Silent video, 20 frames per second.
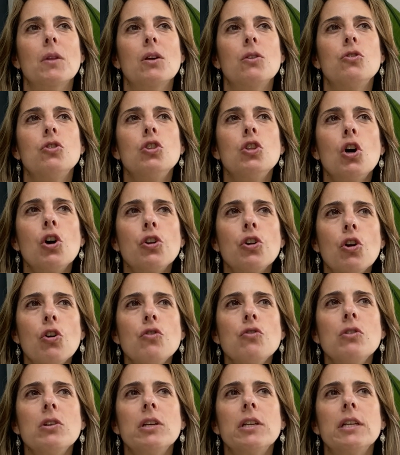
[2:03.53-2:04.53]
not
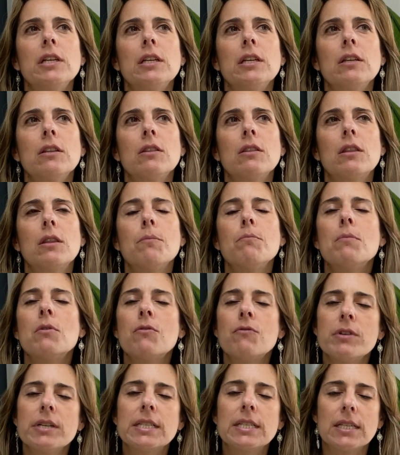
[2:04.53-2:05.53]
only the
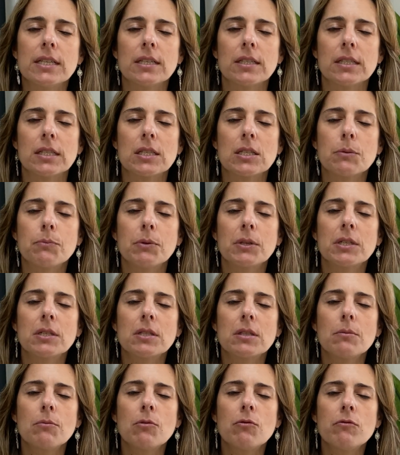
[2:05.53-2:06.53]
meridians,
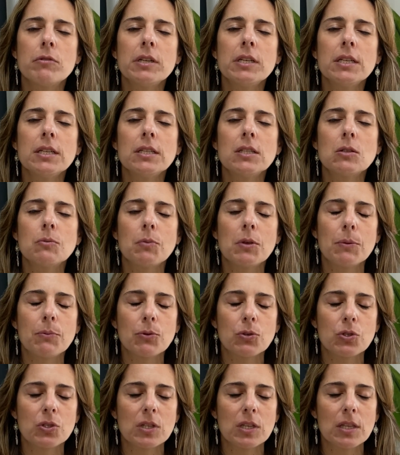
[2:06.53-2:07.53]
because the meridians,
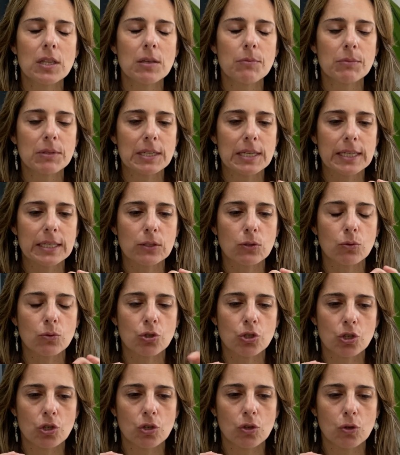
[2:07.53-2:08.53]
people see them as little
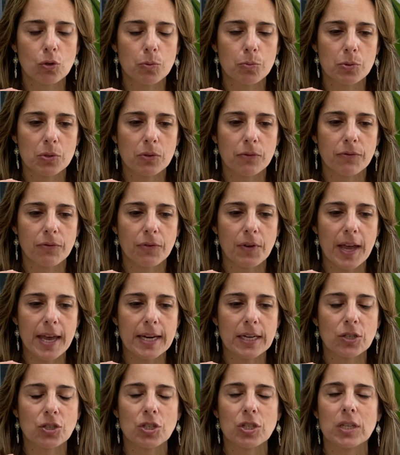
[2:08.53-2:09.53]
tubes of
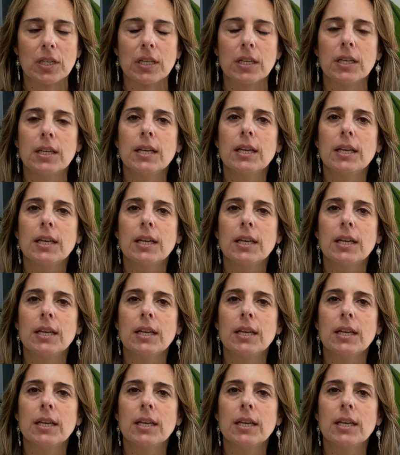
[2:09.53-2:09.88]
energy,